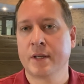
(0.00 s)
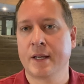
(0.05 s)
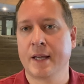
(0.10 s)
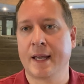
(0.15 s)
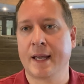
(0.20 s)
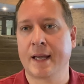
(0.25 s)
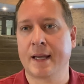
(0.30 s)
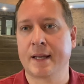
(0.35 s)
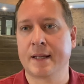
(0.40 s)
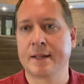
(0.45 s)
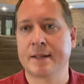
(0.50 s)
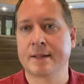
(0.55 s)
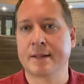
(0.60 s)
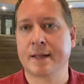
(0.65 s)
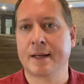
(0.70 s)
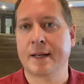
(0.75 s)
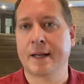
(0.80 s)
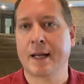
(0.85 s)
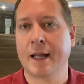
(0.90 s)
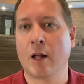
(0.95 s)
and
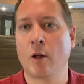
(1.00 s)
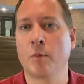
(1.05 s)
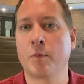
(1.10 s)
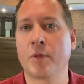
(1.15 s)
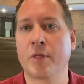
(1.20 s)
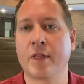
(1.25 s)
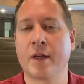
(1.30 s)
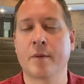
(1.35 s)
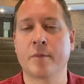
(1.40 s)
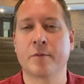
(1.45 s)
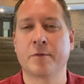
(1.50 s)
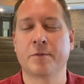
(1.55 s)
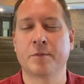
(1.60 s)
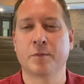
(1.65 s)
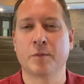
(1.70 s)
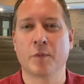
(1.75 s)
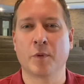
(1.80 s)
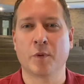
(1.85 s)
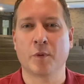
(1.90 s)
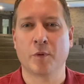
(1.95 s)
help them
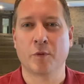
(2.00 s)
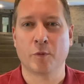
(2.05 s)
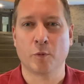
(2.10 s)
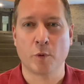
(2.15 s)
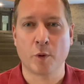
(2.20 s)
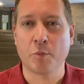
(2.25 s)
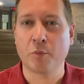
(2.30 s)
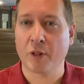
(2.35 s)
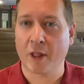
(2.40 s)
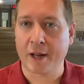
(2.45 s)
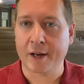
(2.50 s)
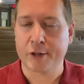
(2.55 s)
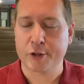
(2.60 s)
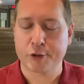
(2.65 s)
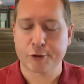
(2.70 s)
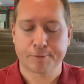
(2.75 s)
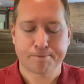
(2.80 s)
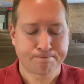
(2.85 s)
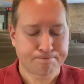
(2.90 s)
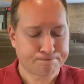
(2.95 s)

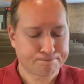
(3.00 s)
replenish.